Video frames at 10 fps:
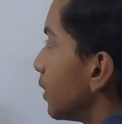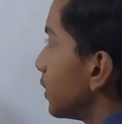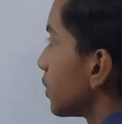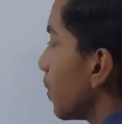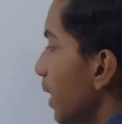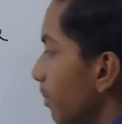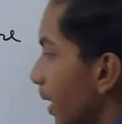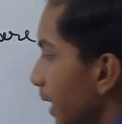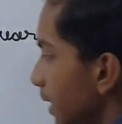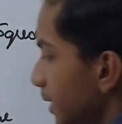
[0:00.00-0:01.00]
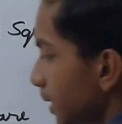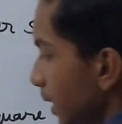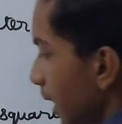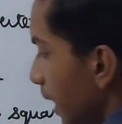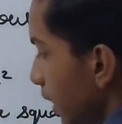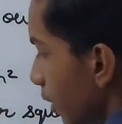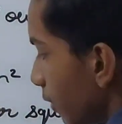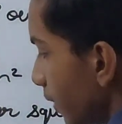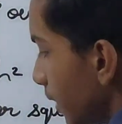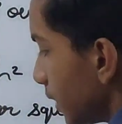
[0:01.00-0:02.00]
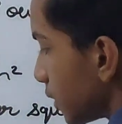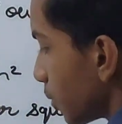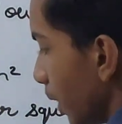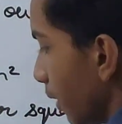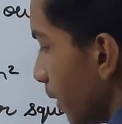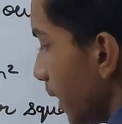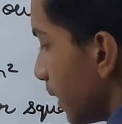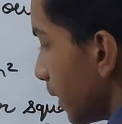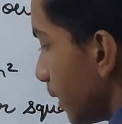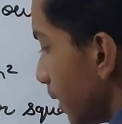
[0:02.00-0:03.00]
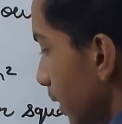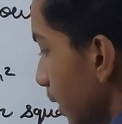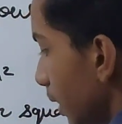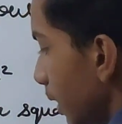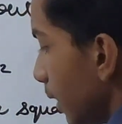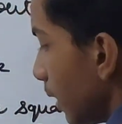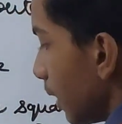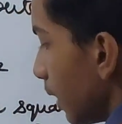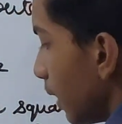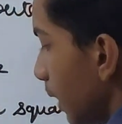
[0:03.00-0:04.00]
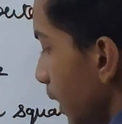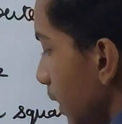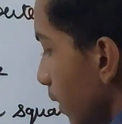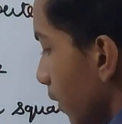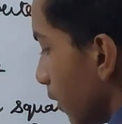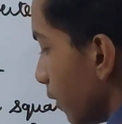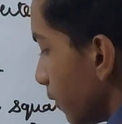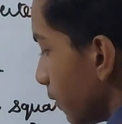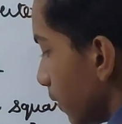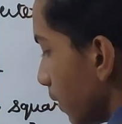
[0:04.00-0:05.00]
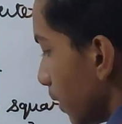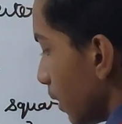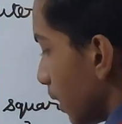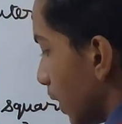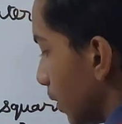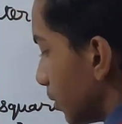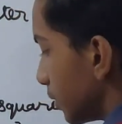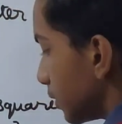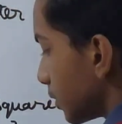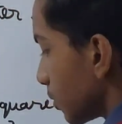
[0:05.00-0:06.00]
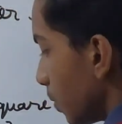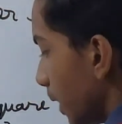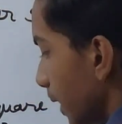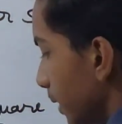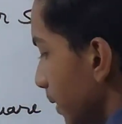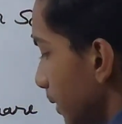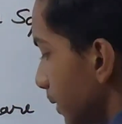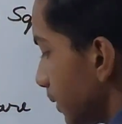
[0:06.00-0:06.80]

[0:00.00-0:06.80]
outer square minus area of inner square, right? Area of outer square